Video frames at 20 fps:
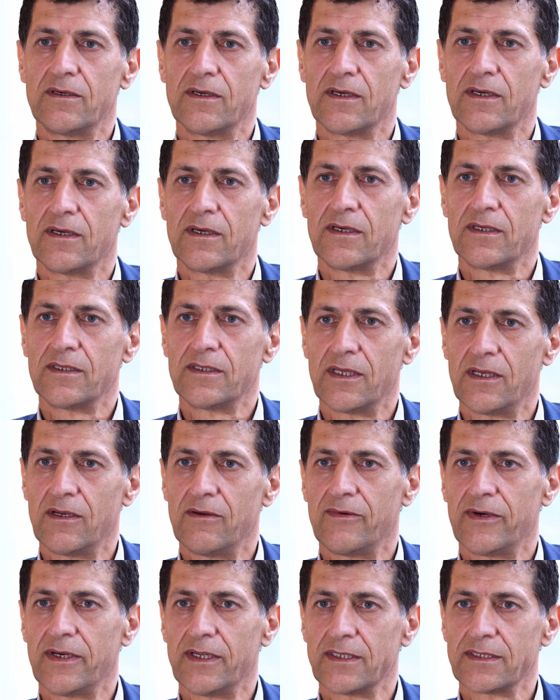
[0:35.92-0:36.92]
uh,
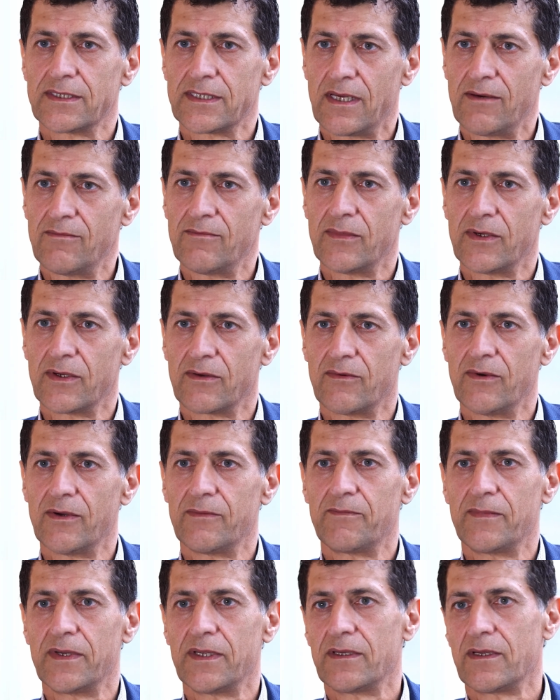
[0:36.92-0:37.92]
delivering some
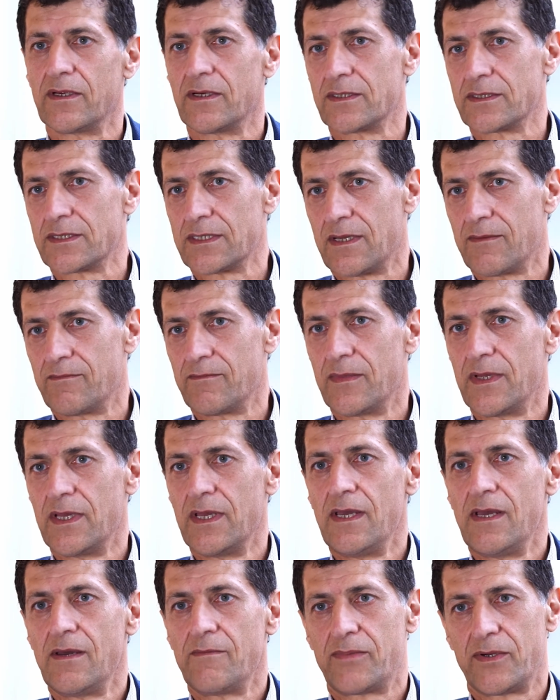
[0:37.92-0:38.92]
equipment or some
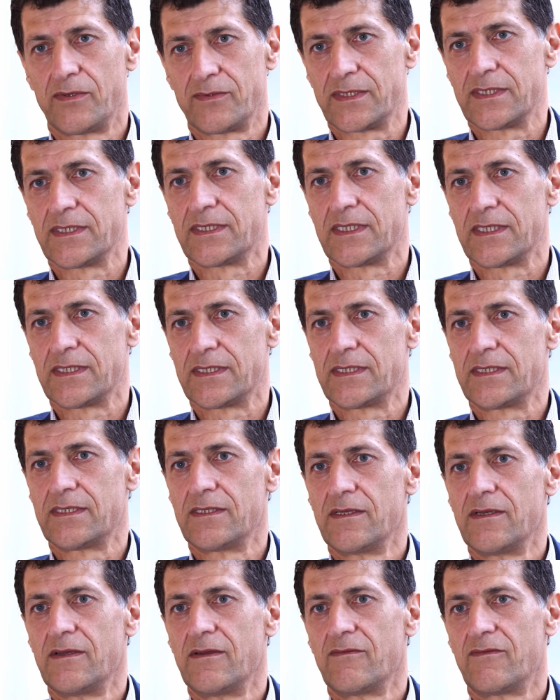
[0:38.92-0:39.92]
processes
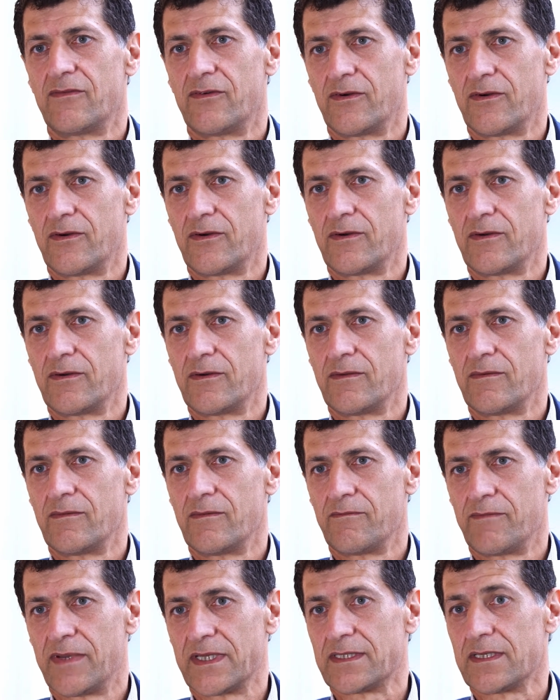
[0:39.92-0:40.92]
for
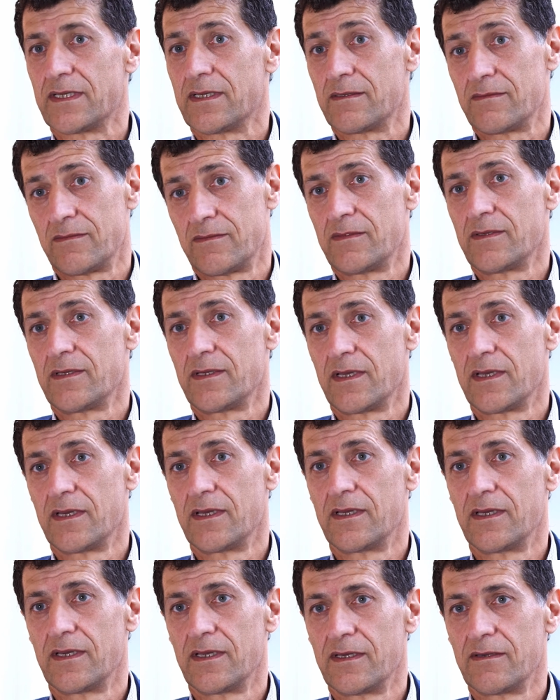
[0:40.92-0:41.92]
better
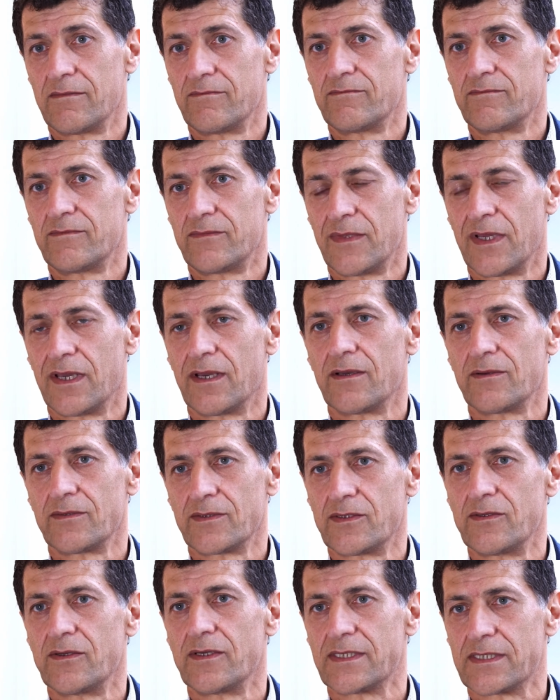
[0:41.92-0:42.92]
uh,
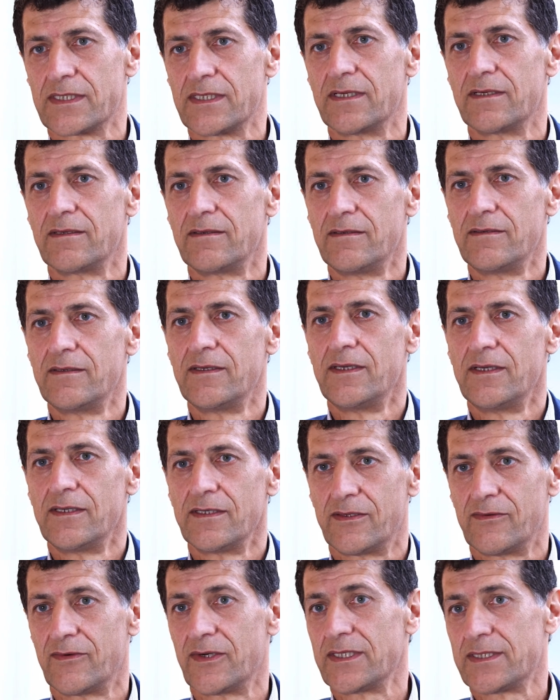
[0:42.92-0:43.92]
solar cell
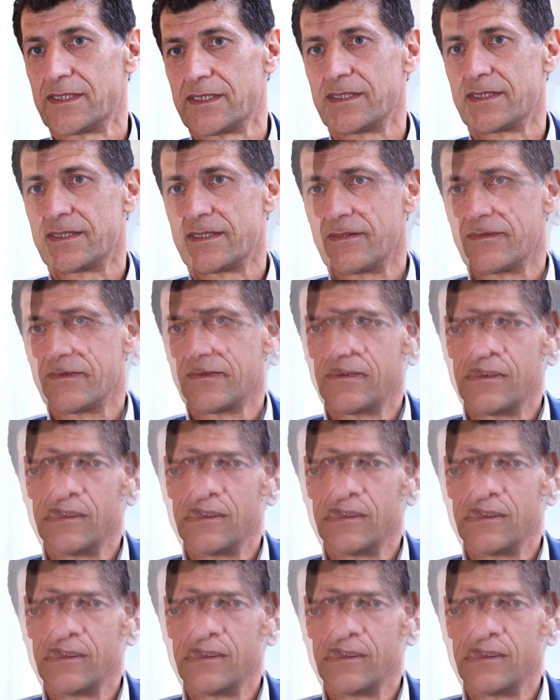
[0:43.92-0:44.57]
devices. So